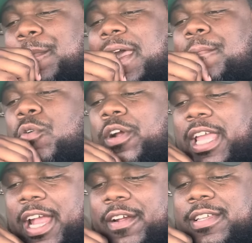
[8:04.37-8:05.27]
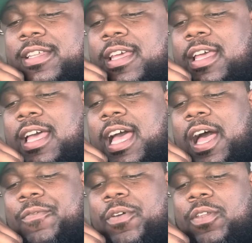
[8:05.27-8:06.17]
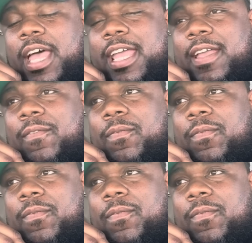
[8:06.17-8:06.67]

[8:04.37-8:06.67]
man more carries. I feel like